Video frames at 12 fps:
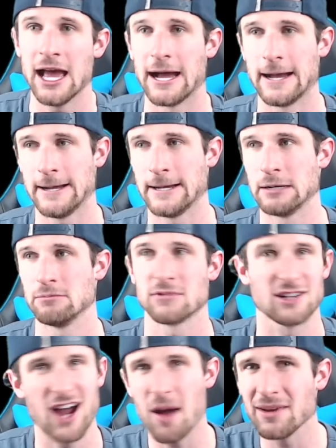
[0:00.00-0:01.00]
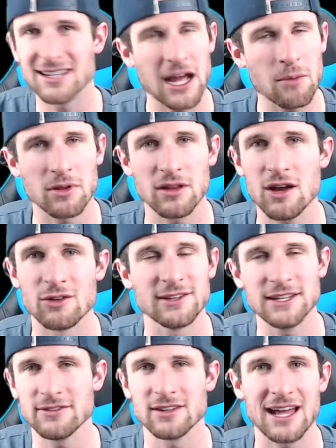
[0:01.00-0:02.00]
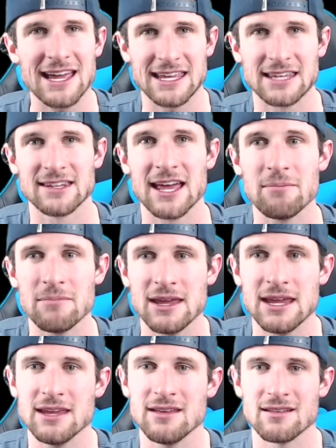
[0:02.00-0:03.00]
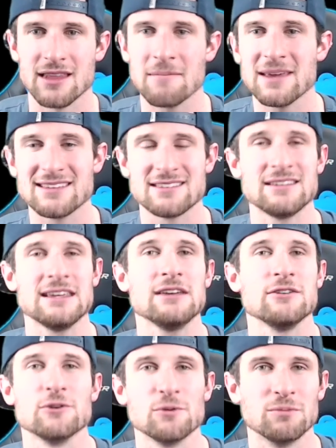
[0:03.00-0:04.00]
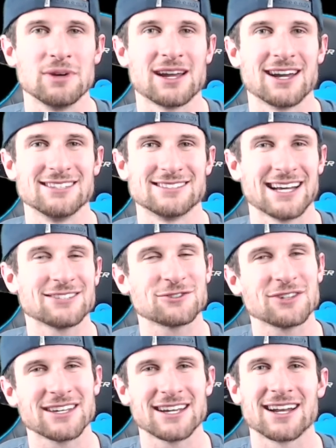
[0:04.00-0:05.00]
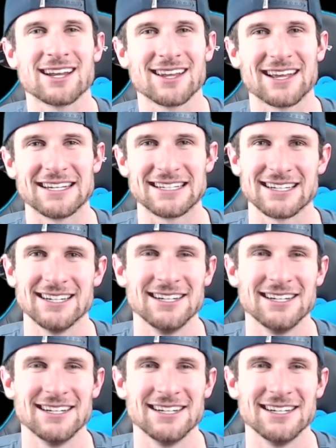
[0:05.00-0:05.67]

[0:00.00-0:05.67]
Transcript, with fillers: um, comment down below, leave a like, and let me, let me see you, because that's really gonna, like,